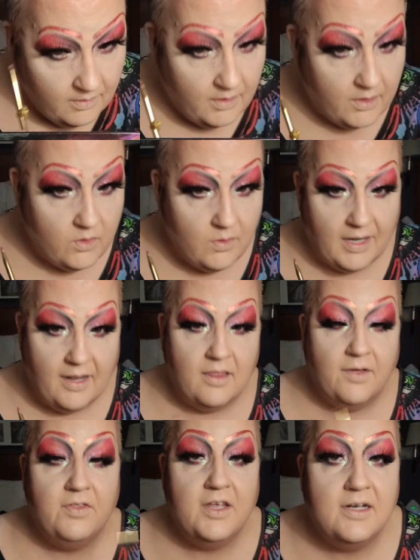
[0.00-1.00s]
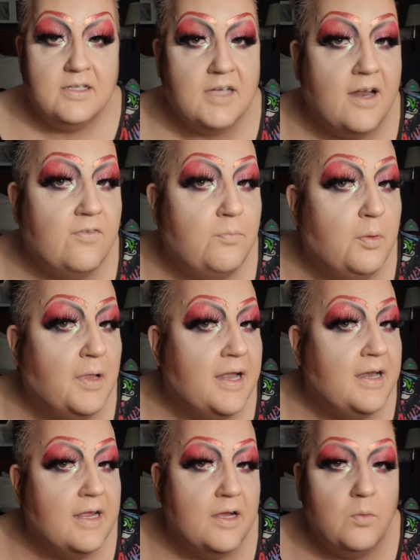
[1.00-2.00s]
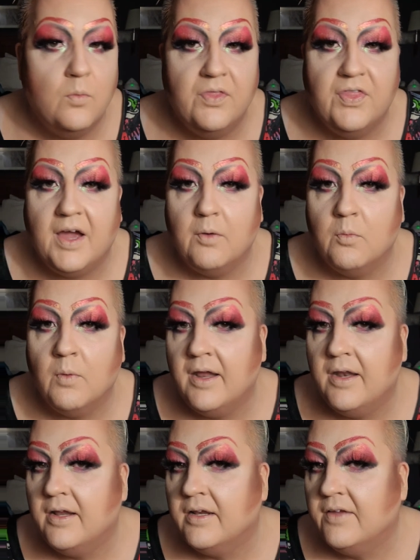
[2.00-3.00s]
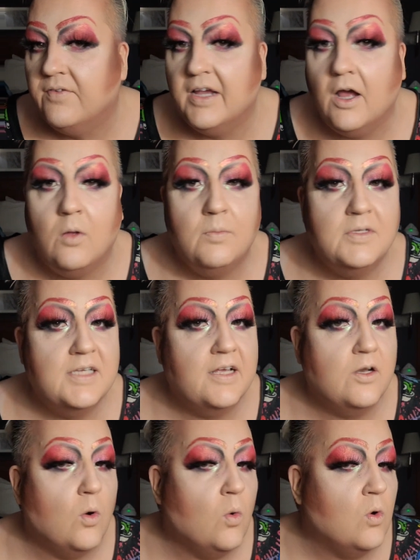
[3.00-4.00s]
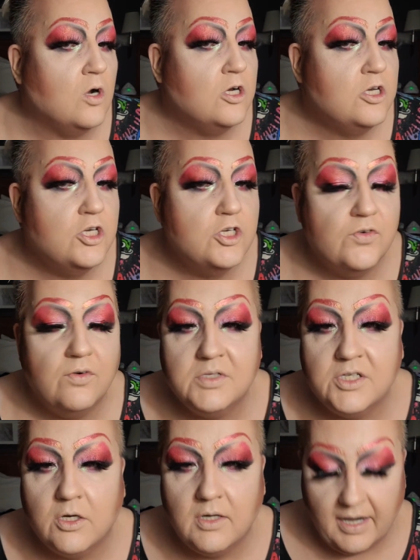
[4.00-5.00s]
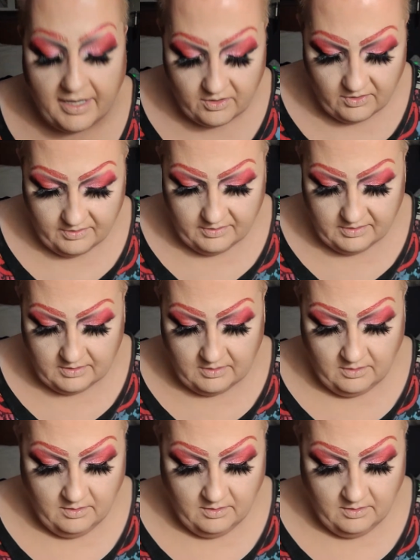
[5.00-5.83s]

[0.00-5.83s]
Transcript: Ooh, and I love that it's kind of blending with that red and giving it almost like an orange from certain angles.